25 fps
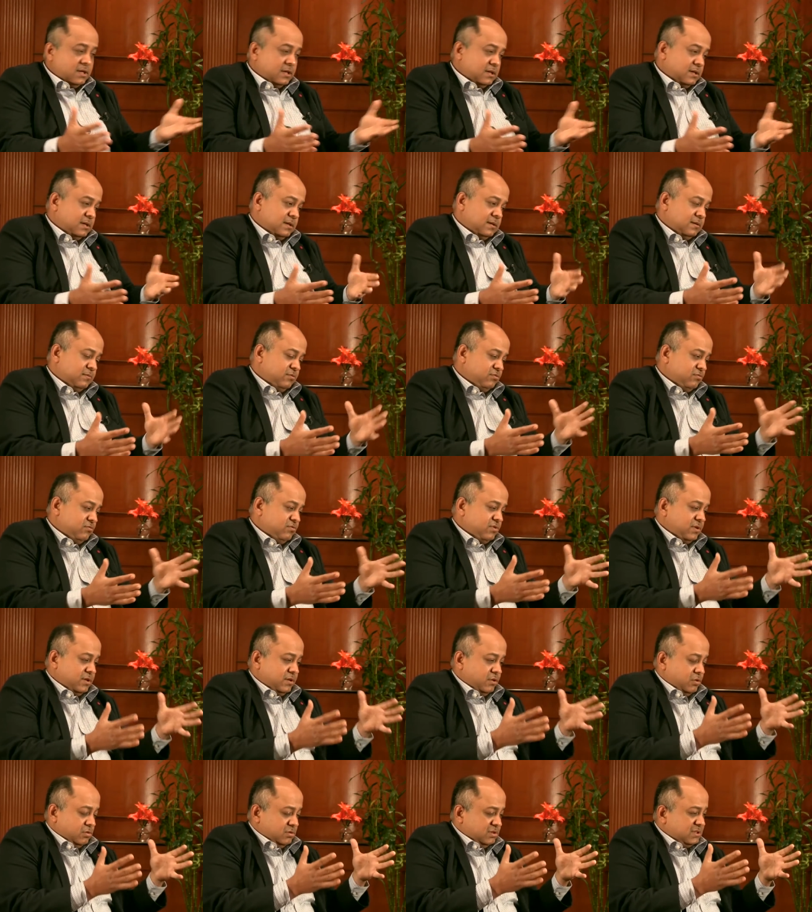Uh,
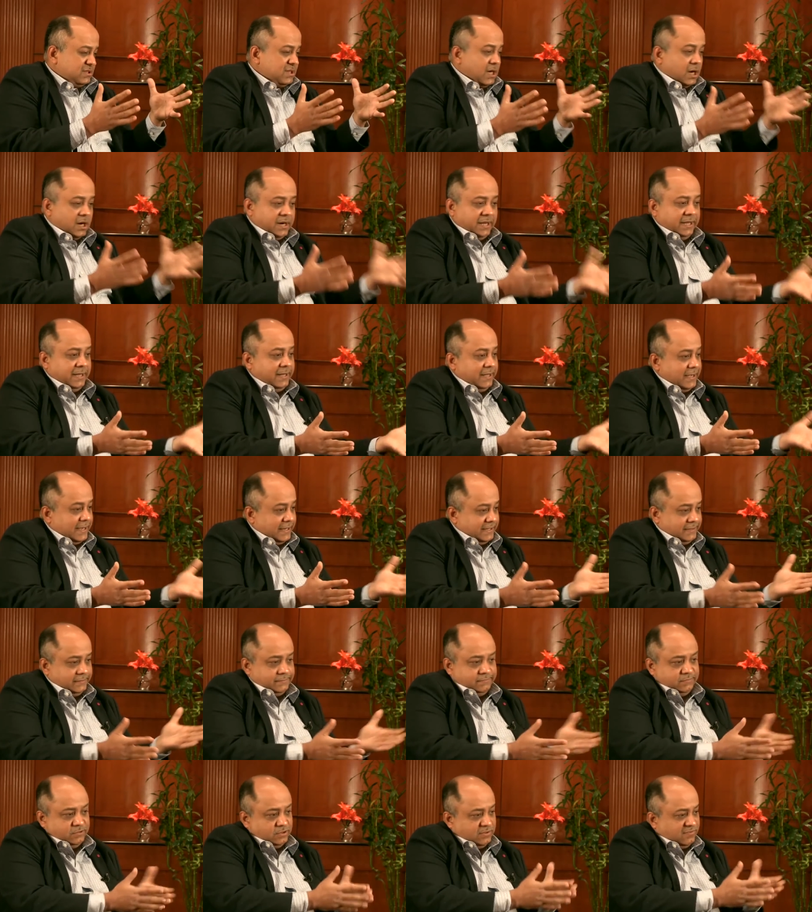you know, starting
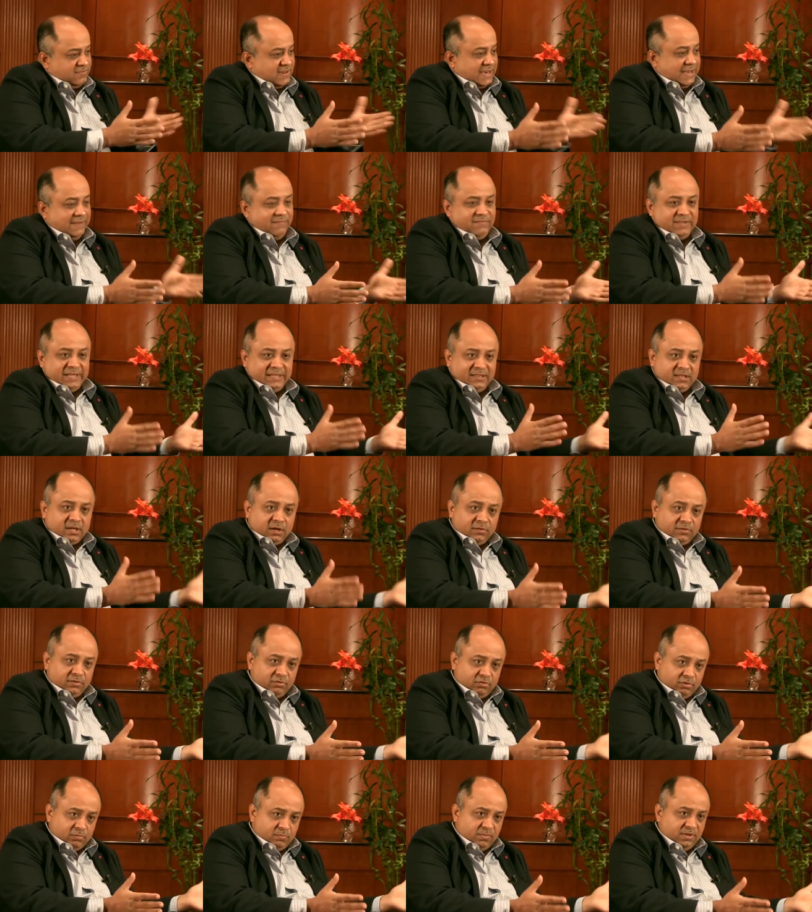at you know five, ten
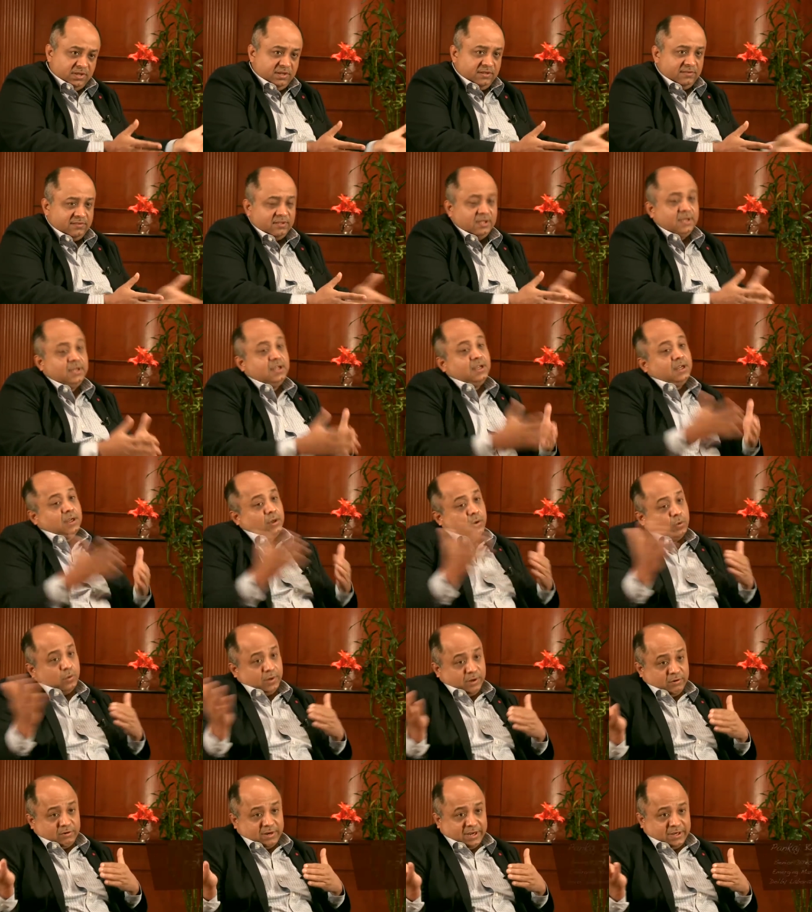thousand rupees,
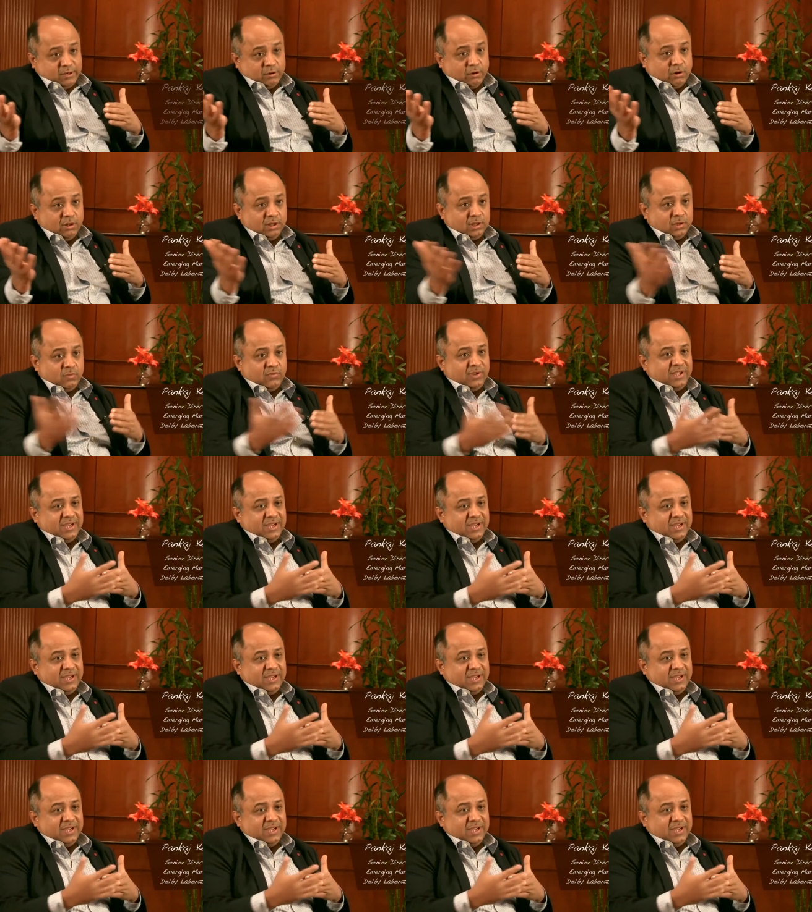going right all the